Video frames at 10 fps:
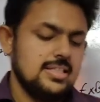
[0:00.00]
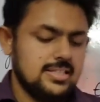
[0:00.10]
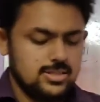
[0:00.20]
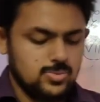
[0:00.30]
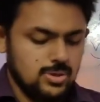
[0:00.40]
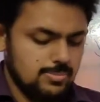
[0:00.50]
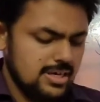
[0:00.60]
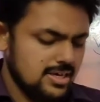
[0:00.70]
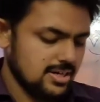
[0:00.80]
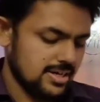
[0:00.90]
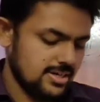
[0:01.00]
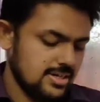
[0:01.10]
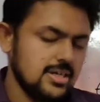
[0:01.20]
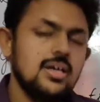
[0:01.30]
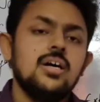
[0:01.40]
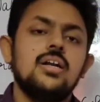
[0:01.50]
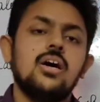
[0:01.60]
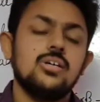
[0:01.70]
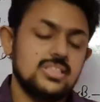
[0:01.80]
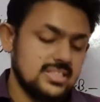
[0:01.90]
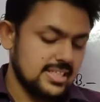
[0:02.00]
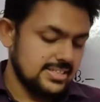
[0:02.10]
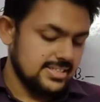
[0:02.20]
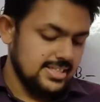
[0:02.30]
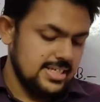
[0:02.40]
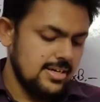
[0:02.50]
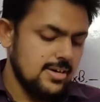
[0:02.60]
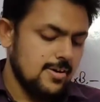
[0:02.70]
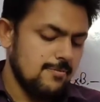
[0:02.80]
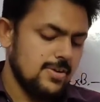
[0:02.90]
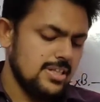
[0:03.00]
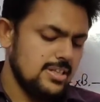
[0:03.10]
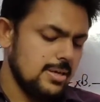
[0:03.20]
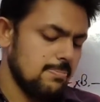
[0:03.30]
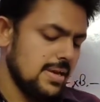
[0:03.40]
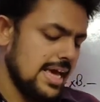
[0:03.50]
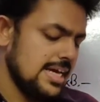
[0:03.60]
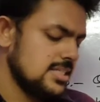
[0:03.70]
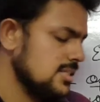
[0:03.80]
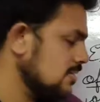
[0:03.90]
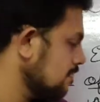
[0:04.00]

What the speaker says: This will be correct. Now exercise D. Fill in the blanks.